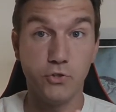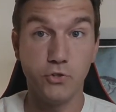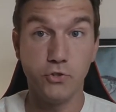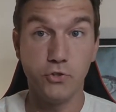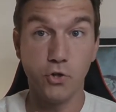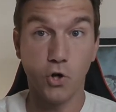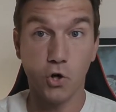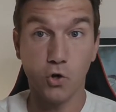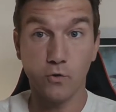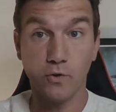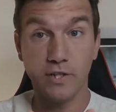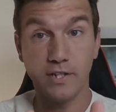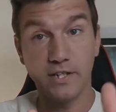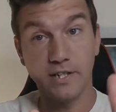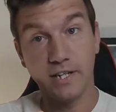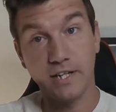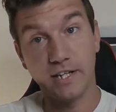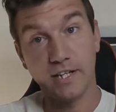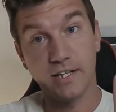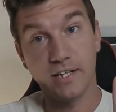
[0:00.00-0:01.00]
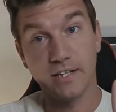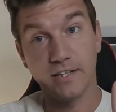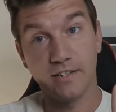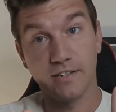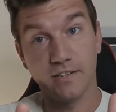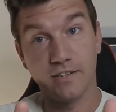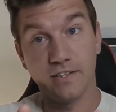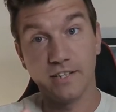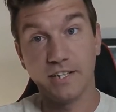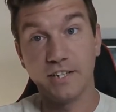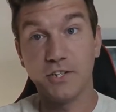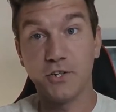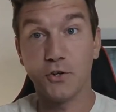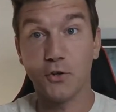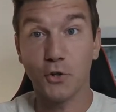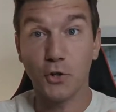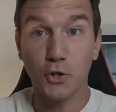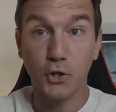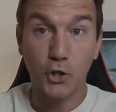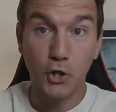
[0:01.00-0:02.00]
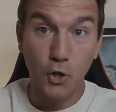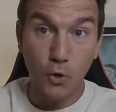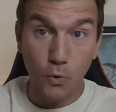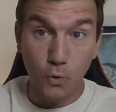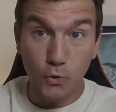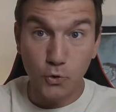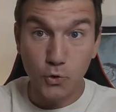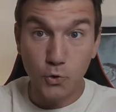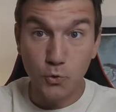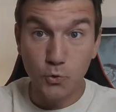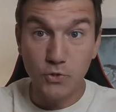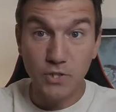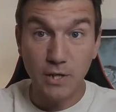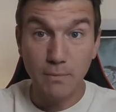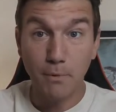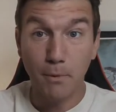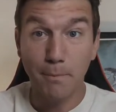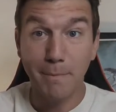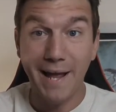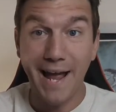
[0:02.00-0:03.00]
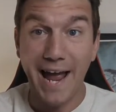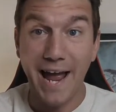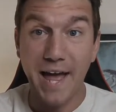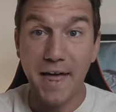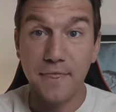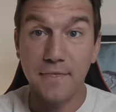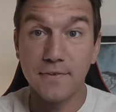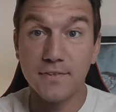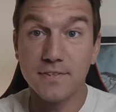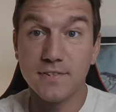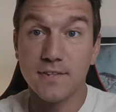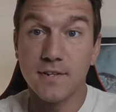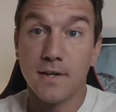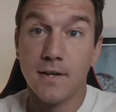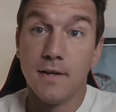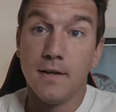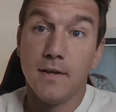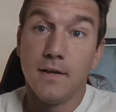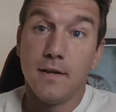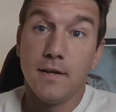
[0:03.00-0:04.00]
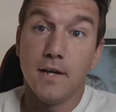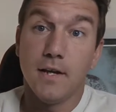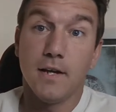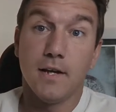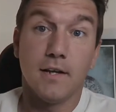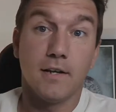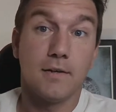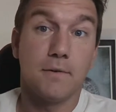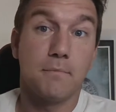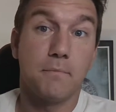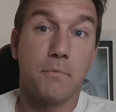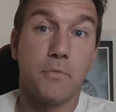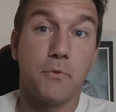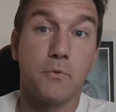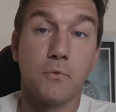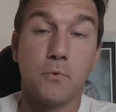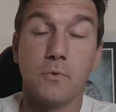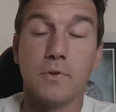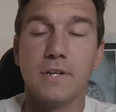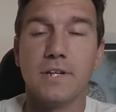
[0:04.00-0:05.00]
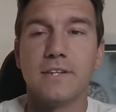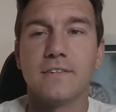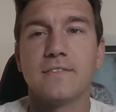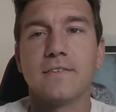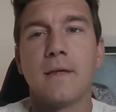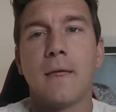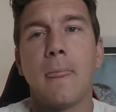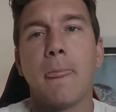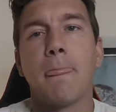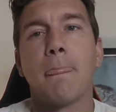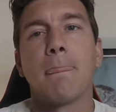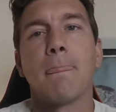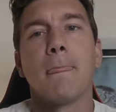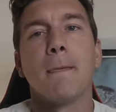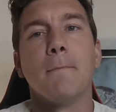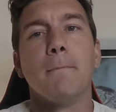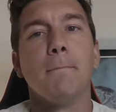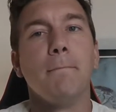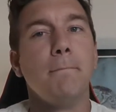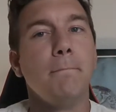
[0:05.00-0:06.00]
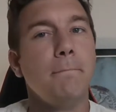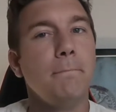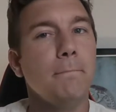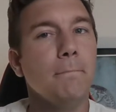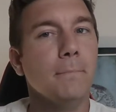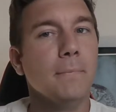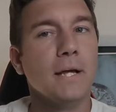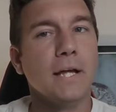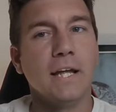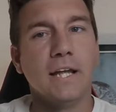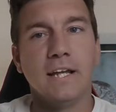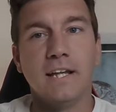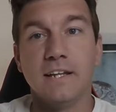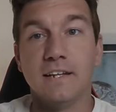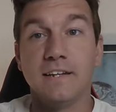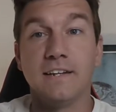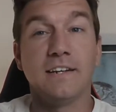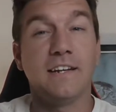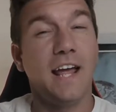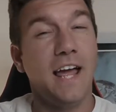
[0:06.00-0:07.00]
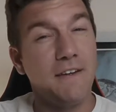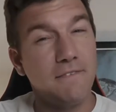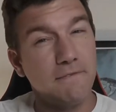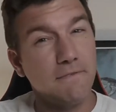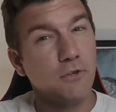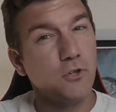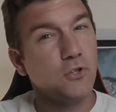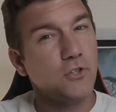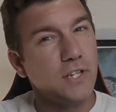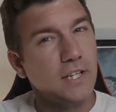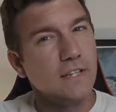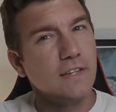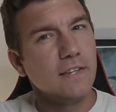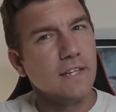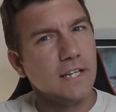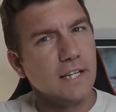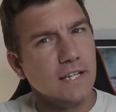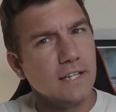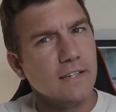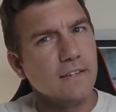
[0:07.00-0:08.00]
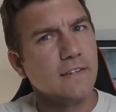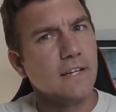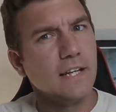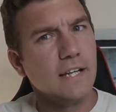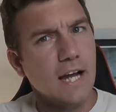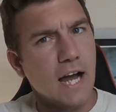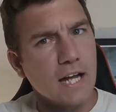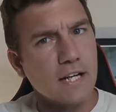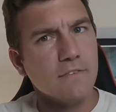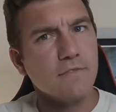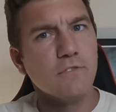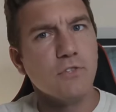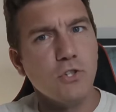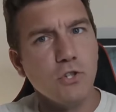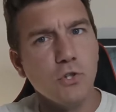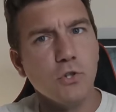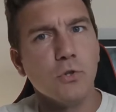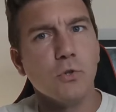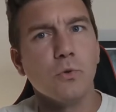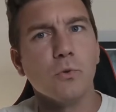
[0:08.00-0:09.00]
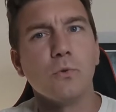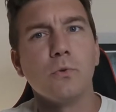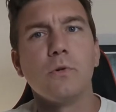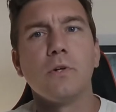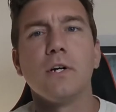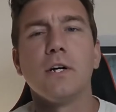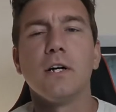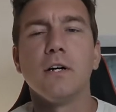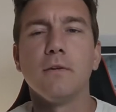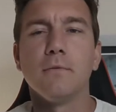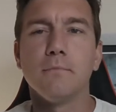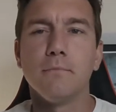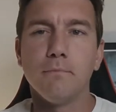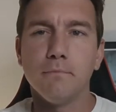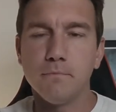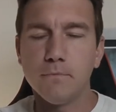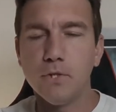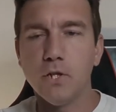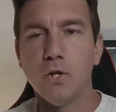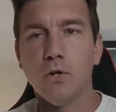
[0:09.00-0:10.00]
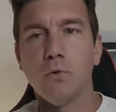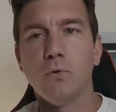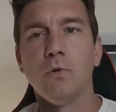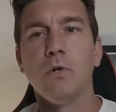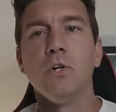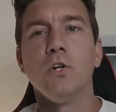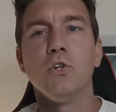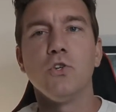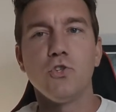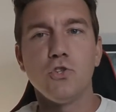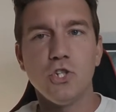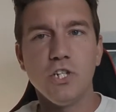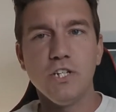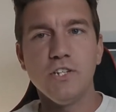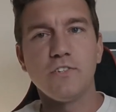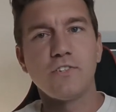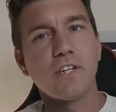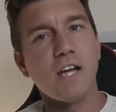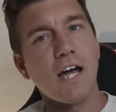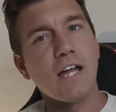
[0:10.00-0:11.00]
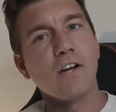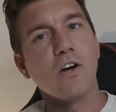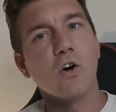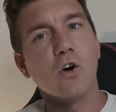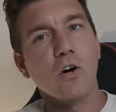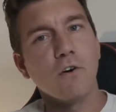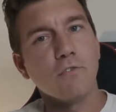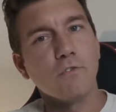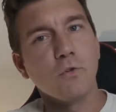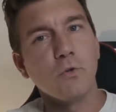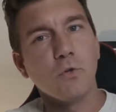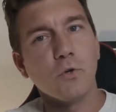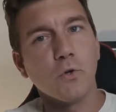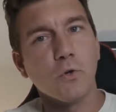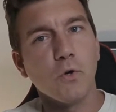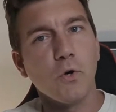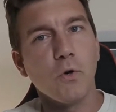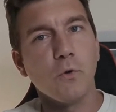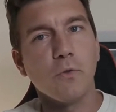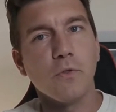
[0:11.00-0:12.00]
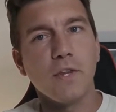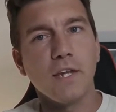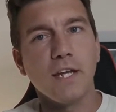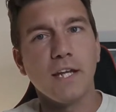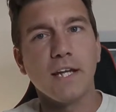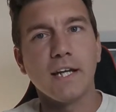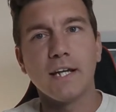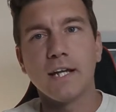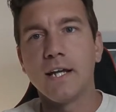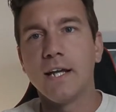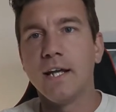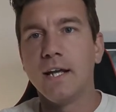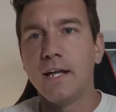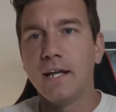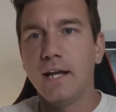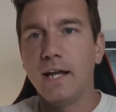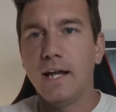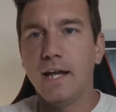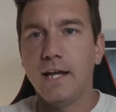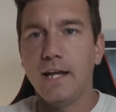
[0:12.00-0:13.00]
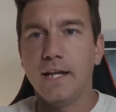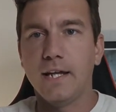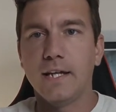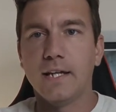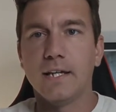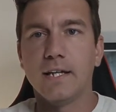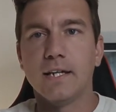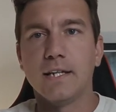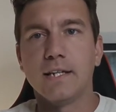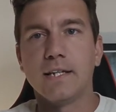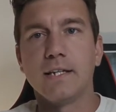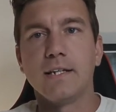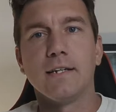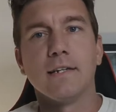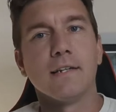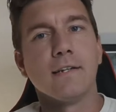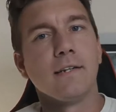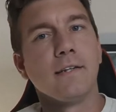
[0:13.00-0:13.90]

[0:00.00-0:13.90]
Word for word: Yerin and Lindon are going to go on two separate paths, um, through this. And at first, they they, they kind of do. Um, you know, she's kind of off doing her own thing, and